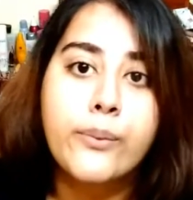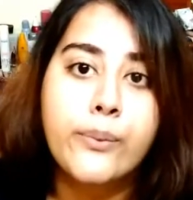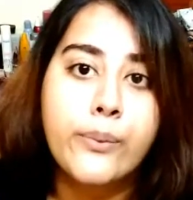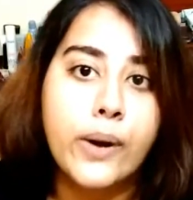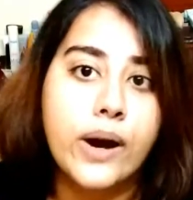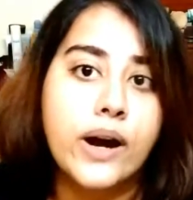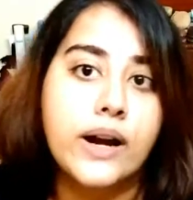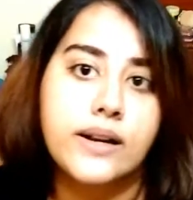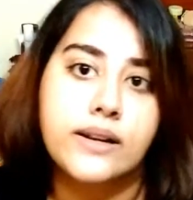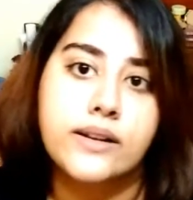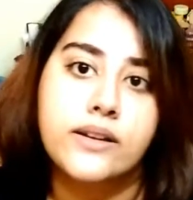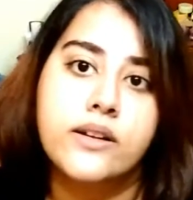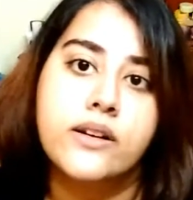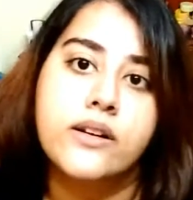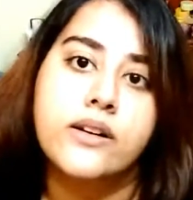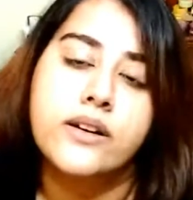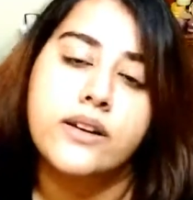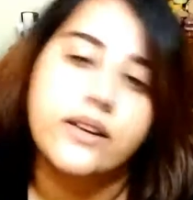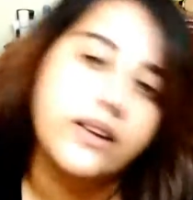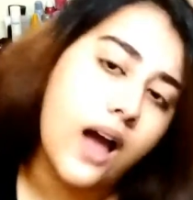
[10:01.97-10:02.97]
but
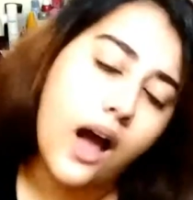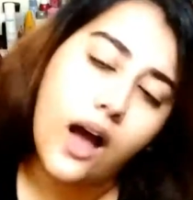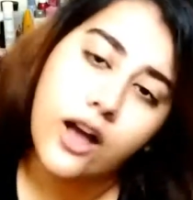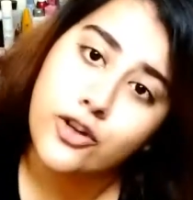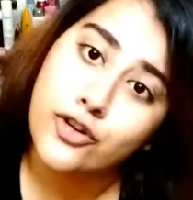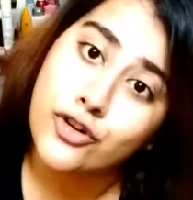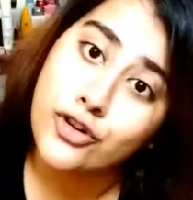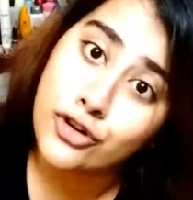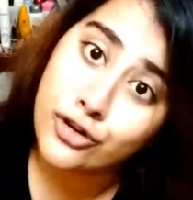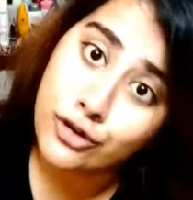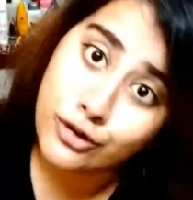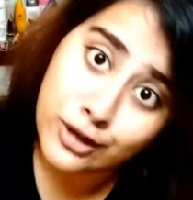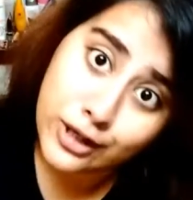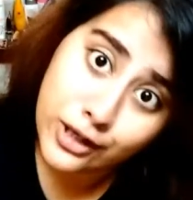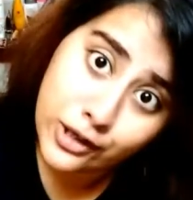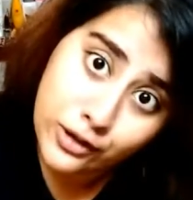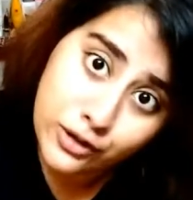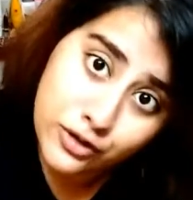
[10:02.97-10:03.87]
uh, yeah you should totally go